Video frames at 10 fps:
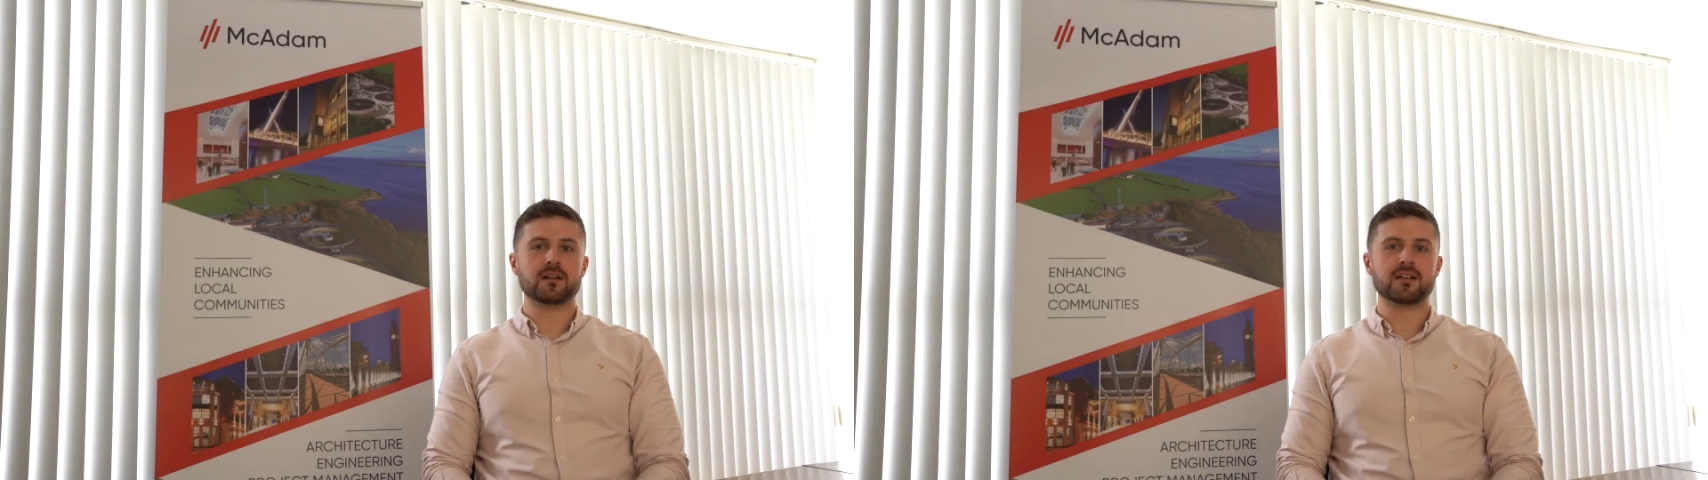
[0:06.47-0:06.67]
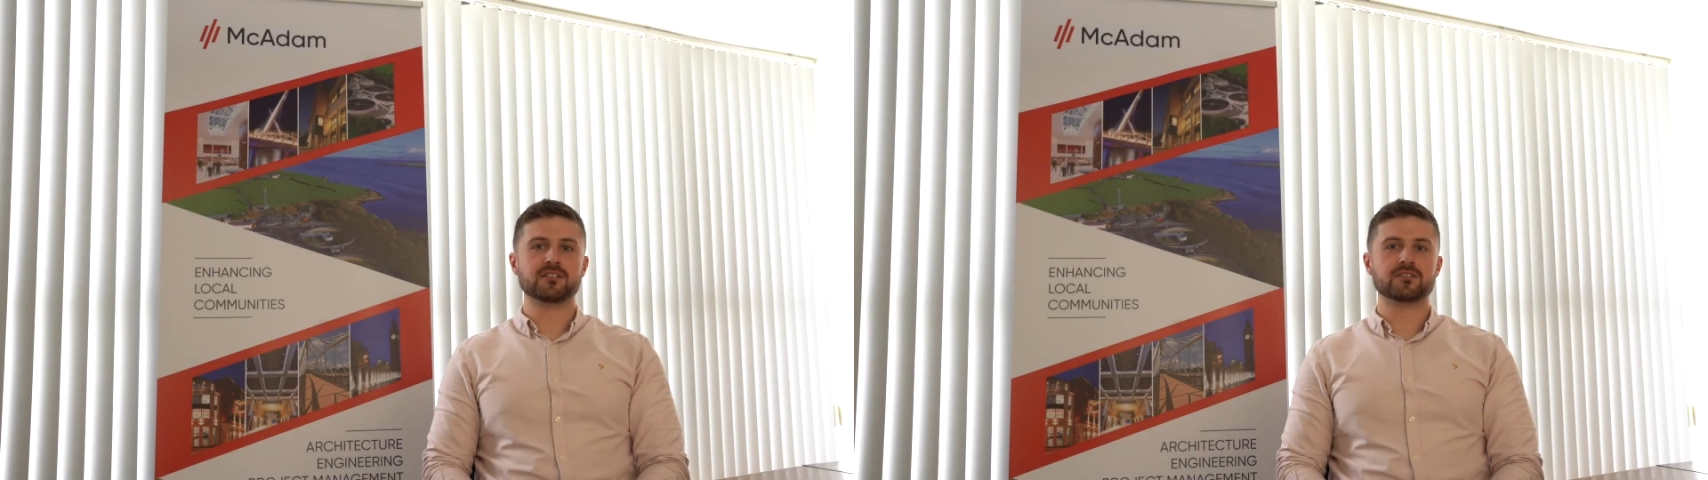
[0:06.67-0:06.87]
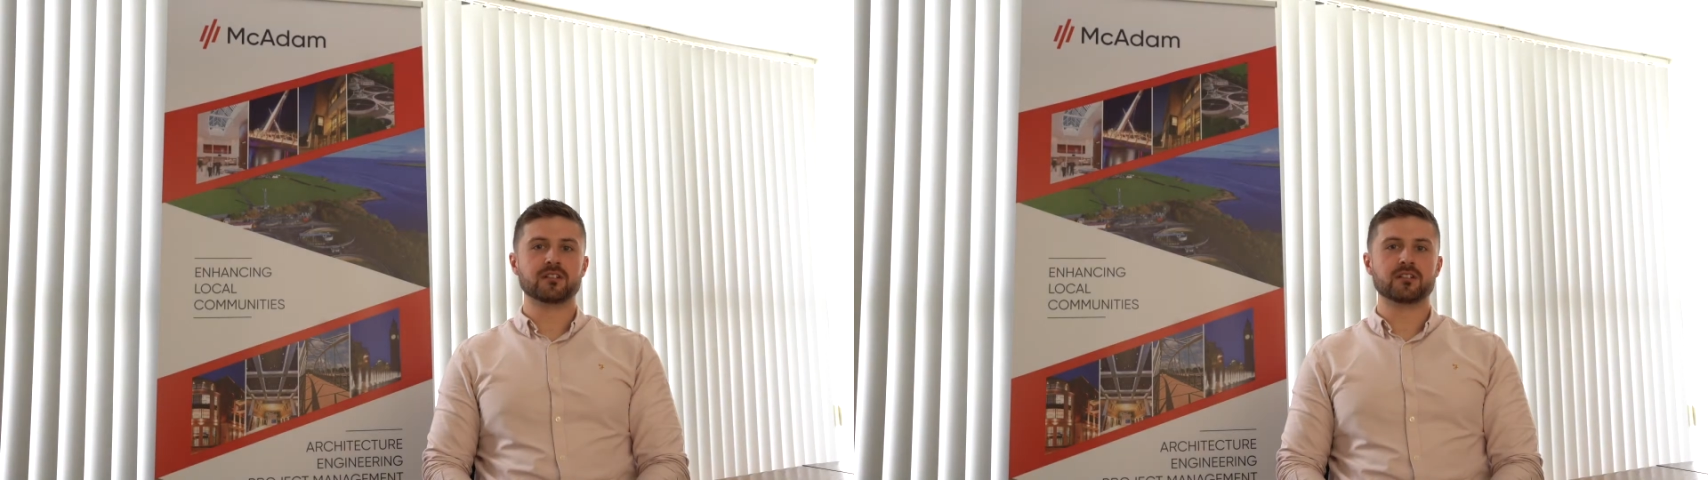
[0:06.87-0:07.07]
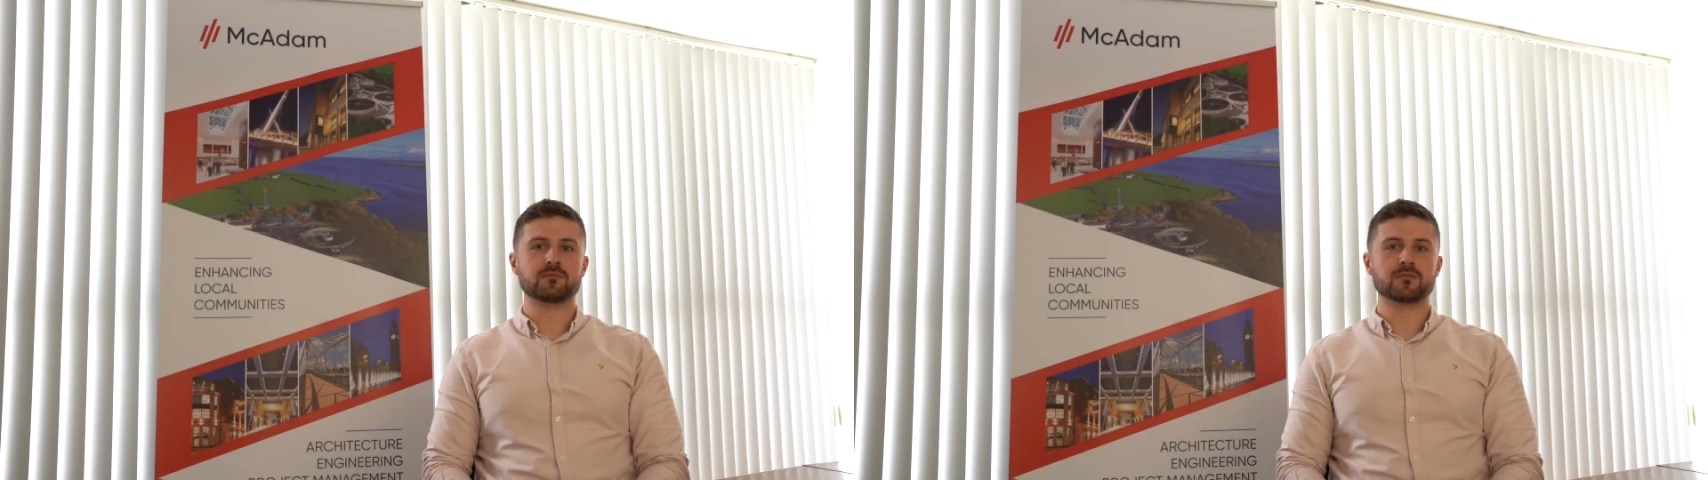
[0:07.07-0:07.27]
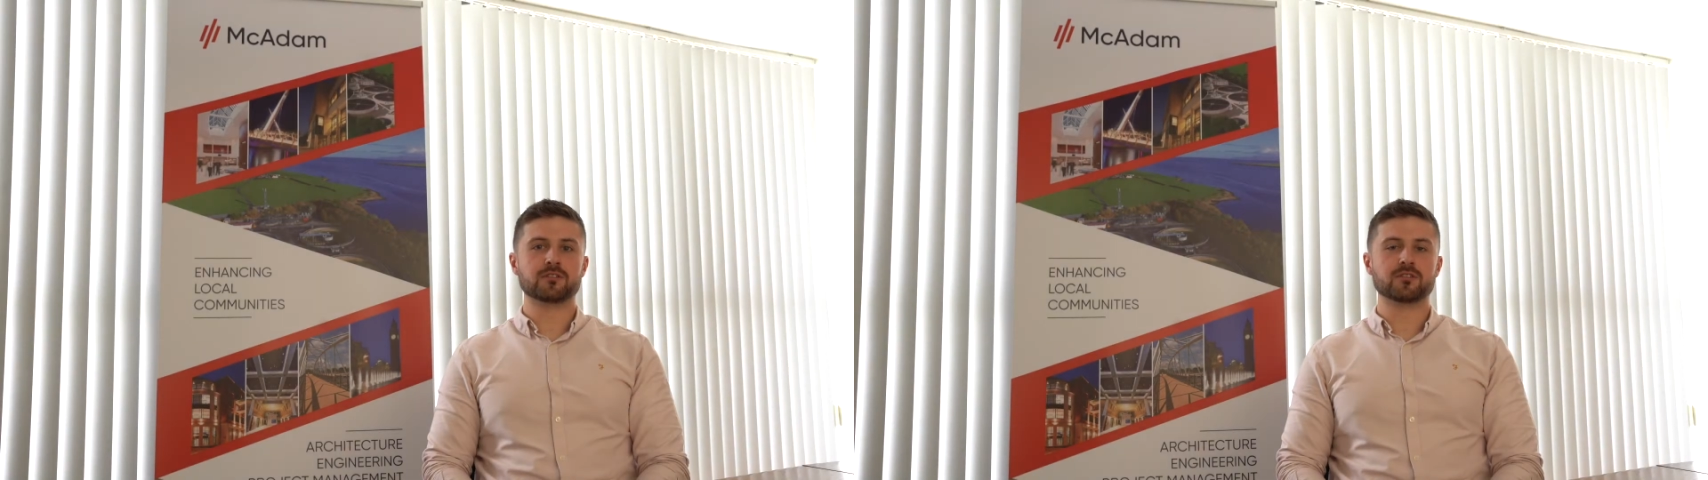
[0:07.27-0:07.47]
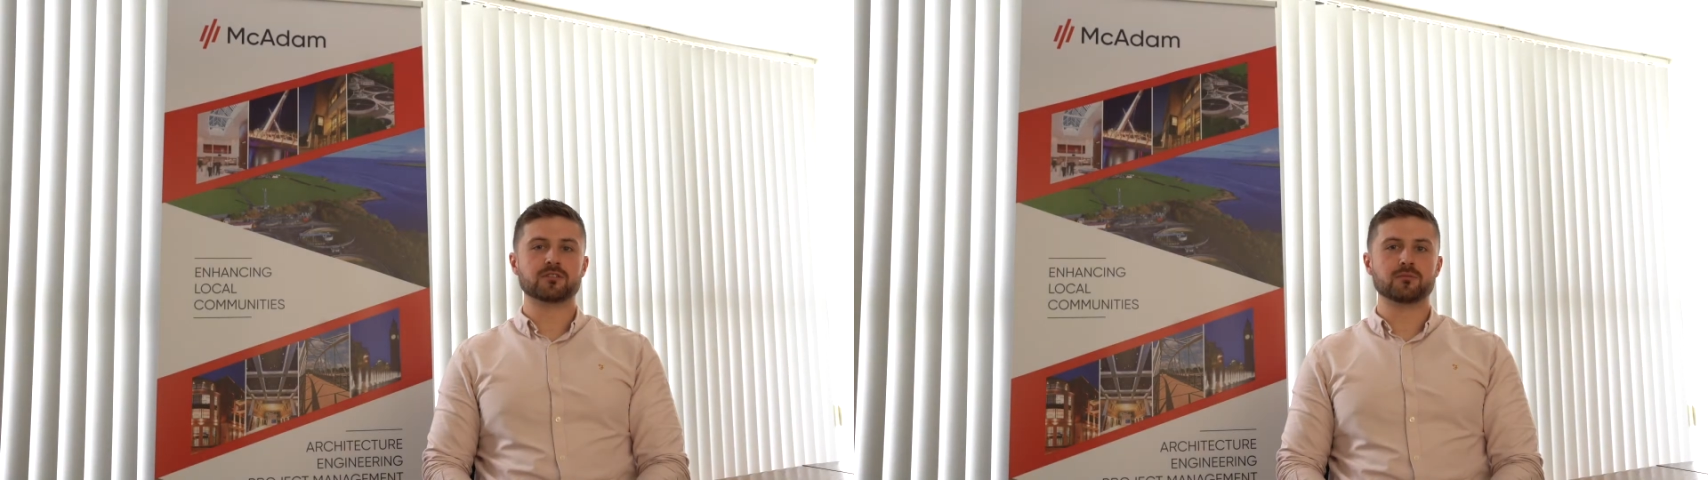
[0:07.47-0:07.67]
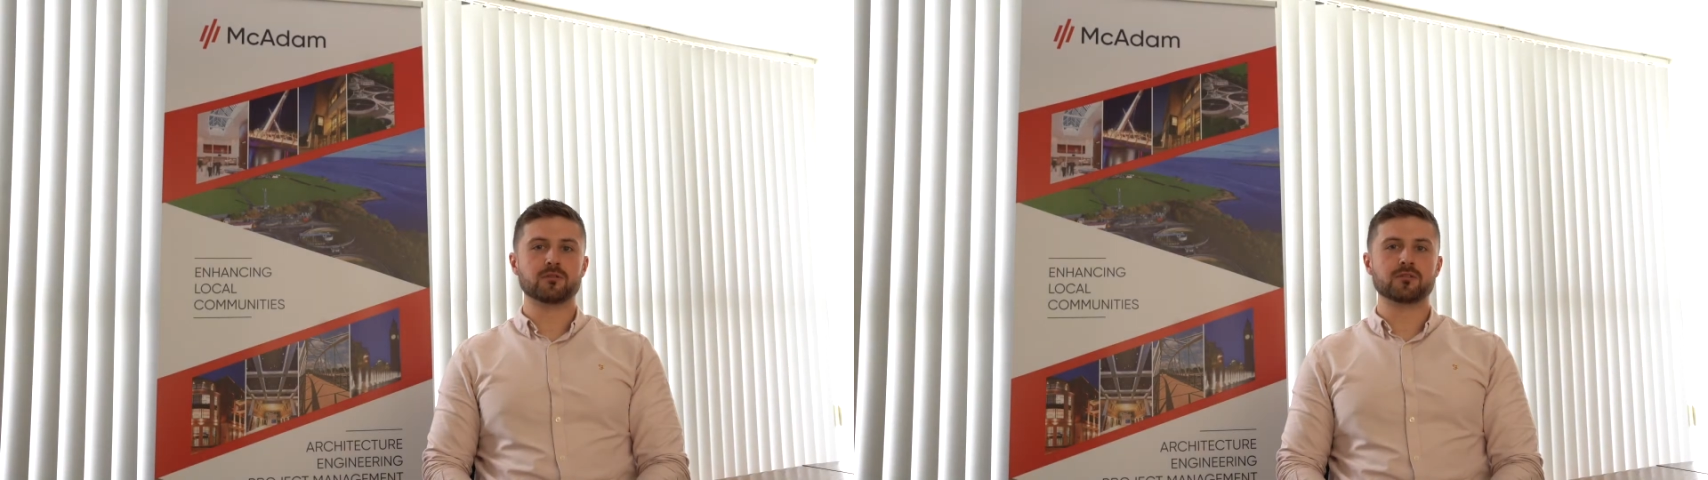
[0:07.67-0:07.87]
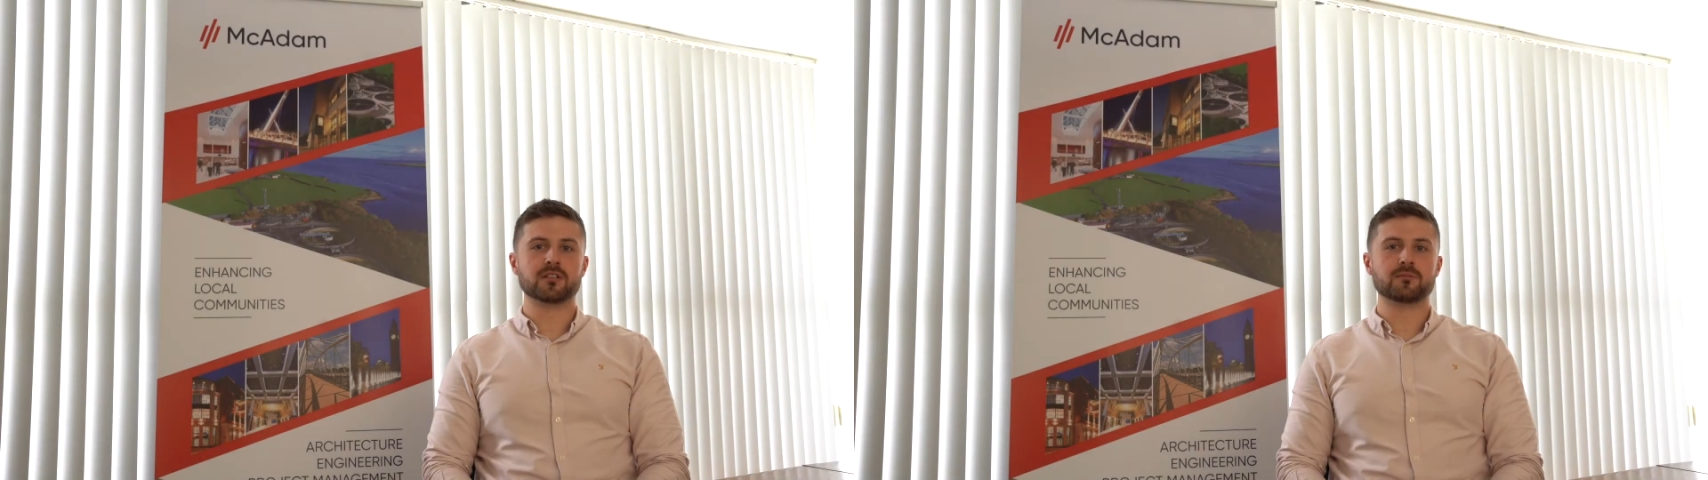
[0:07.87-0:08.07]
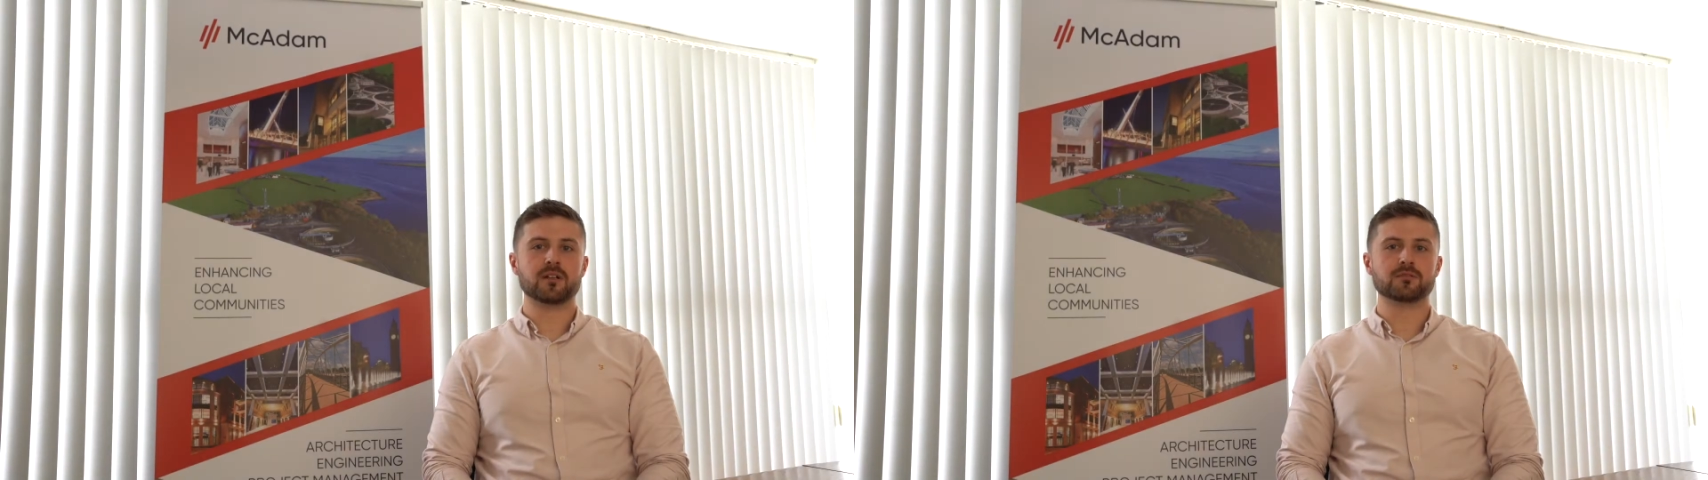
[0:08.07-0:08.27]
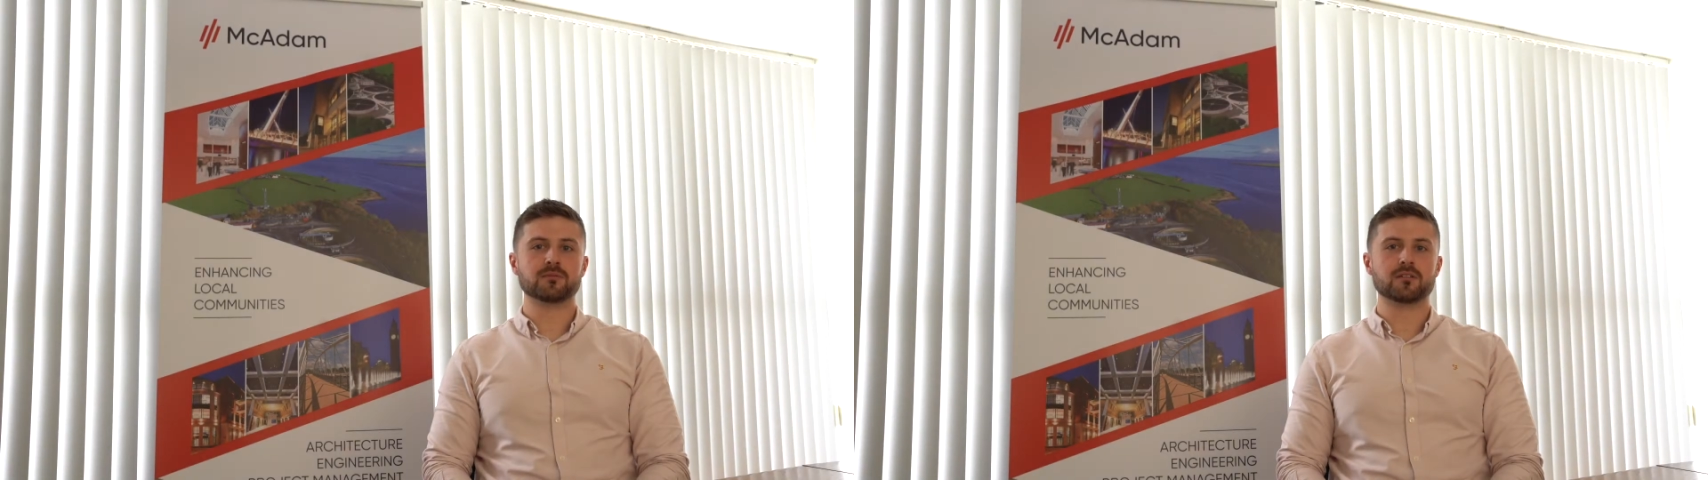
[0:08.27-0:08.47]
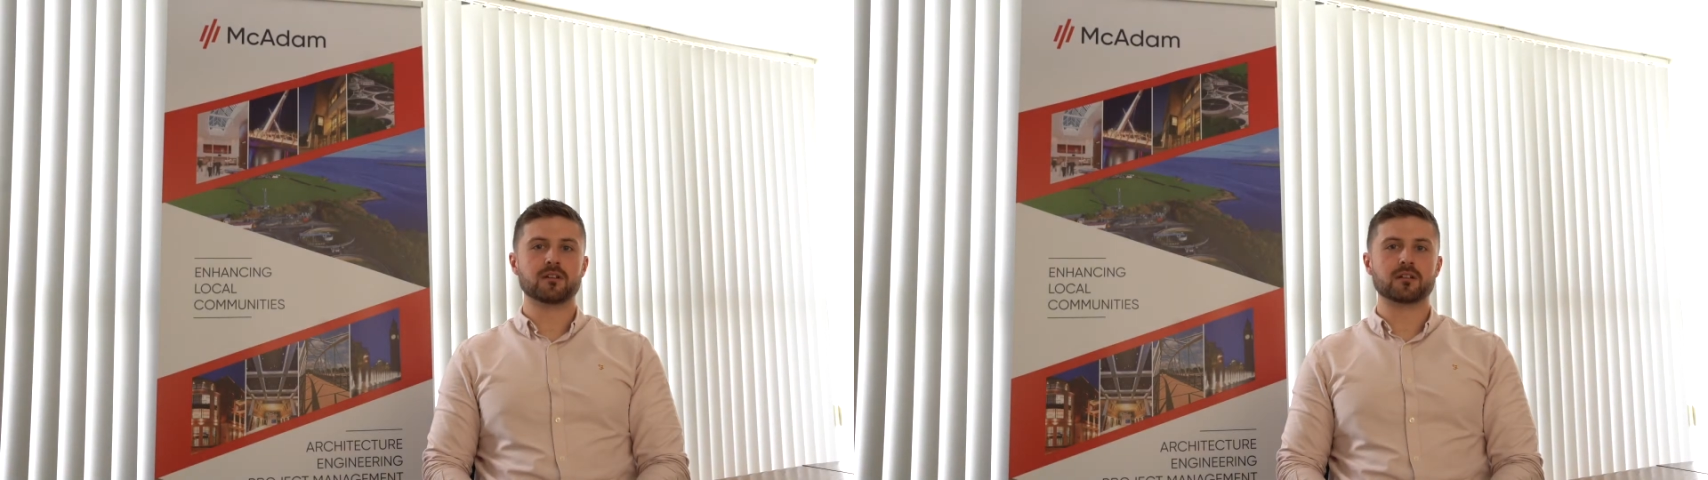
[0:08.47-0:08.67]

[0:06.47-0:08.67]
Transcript: I studied Construction and Project Management